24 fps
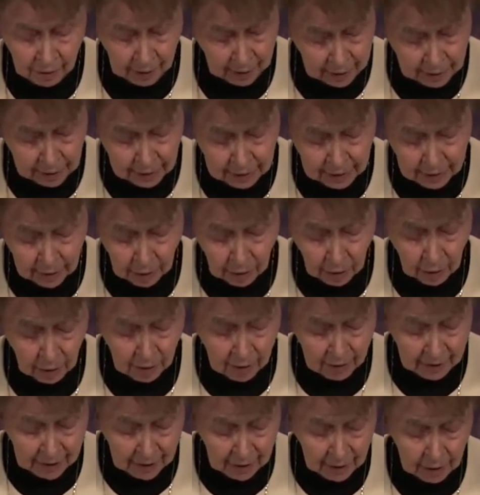This,
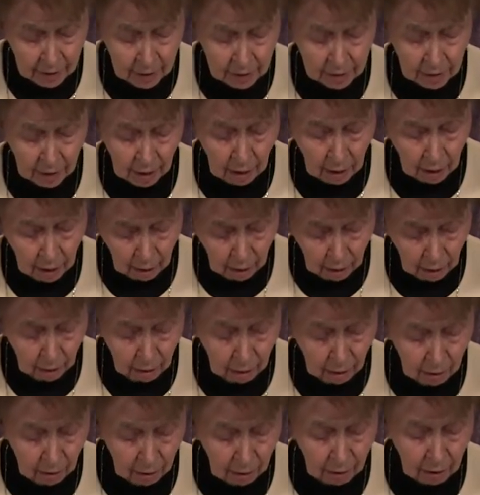these
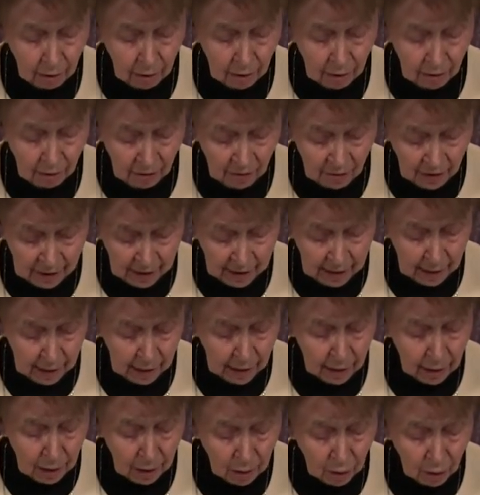are
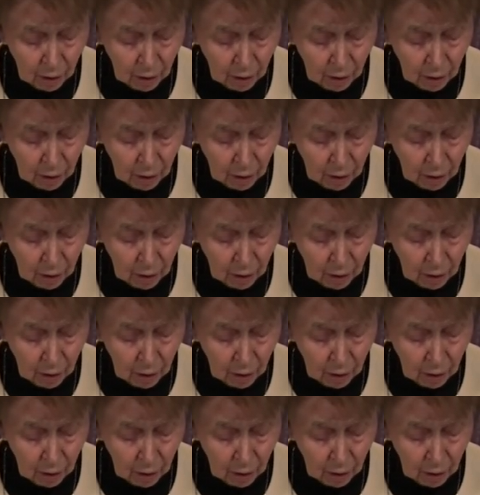they